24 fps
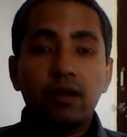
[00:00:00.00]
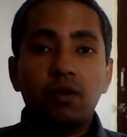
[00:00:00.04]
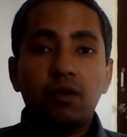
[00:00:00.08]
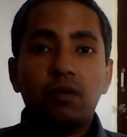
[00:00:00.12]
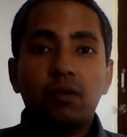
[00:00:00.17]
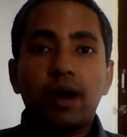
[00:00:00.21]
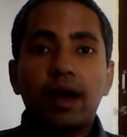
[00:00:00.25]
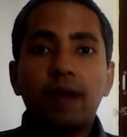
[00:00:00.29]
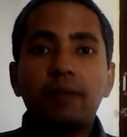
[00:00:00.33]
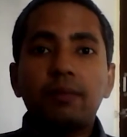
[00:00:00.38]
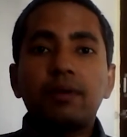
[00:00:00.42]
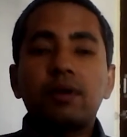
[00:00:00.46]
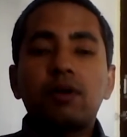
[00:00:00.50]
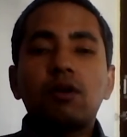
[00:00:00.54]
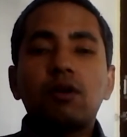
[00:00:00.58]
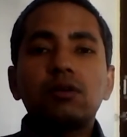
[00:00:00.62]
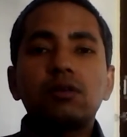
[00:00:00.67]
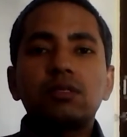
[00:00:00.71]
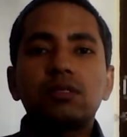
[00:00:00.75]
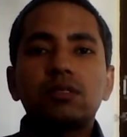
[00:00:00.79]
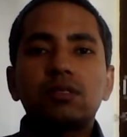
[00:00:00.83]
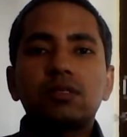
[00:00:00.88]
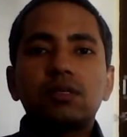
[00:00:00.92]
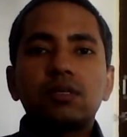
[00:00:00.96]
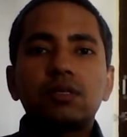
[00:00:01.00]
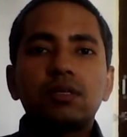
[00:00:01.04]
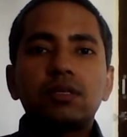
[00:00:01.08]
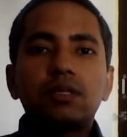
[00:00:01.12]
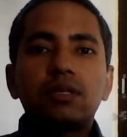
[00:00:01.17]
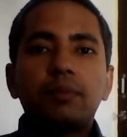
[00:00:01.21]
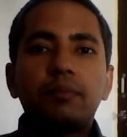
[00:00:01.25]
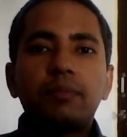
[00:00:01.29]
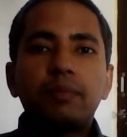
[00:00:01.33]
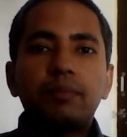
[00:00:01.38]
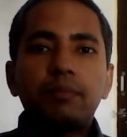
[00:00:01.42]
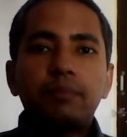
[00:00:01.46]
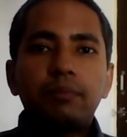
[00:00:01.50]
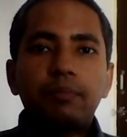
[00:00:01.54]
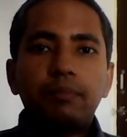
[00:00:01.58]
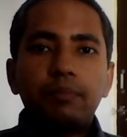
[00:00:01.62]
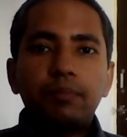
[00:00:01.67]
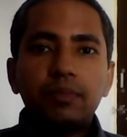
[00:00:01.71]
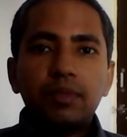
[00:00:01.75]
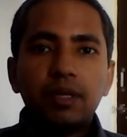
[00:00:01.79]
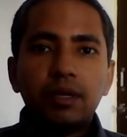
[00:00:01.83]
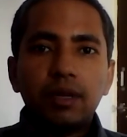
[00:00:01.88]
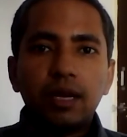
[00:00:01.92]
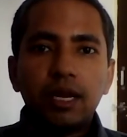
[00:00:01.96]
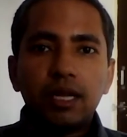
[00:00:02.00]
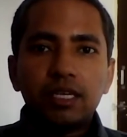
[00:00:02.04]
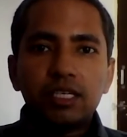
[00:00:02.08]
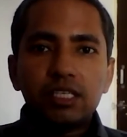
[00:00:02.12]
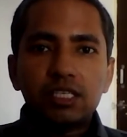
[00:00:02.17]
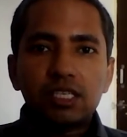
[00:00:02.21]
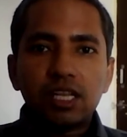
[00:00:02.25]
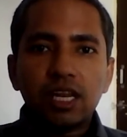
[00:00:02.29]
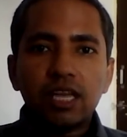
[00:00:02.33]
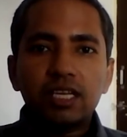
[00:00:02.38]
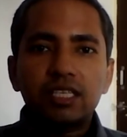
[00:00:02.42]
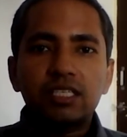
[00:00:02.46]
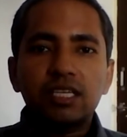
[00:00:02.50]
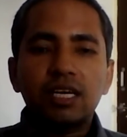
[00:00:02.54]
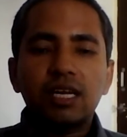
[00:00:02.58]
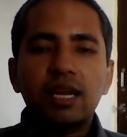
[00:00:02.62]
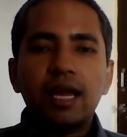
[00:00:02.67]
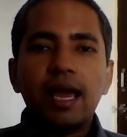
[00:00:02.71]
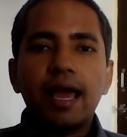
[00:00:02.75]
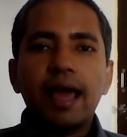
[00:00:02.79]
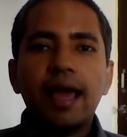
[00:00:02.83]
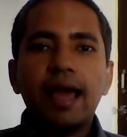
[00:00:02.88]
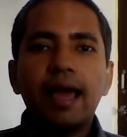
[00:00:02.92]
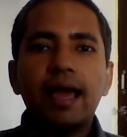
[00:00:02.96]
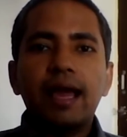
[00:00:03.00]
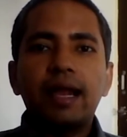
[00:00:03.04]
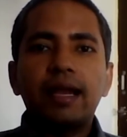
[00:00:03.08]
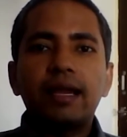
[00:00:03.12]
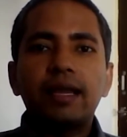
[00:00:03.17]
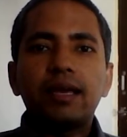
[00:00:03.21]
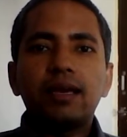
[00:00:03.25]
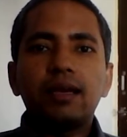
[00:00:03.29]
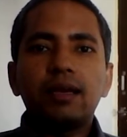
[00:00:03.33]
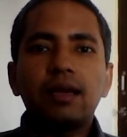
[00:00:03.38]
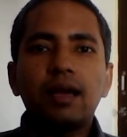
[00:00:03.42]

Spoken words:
Why? Because the legislature had